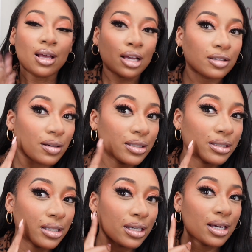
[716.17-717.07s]
As y'all can
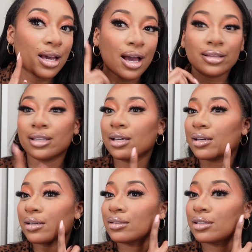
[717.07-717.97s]
see, I
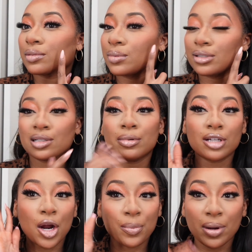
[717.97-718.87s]
think this one is a little bit
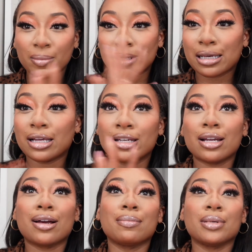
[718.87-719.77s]
dark, but I'm gonna clean it
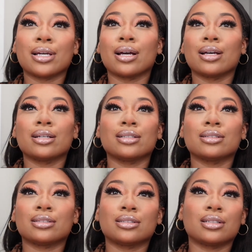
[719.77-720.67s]
up
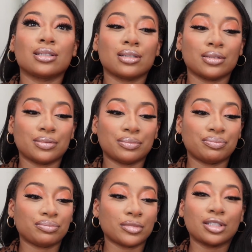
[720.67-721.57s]
because
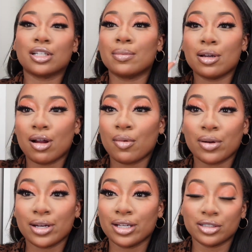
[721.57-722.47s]
it's gonna be all right. We're
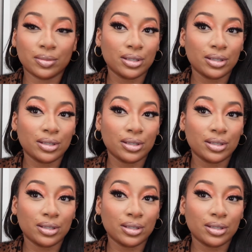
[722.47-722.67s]
gonna get to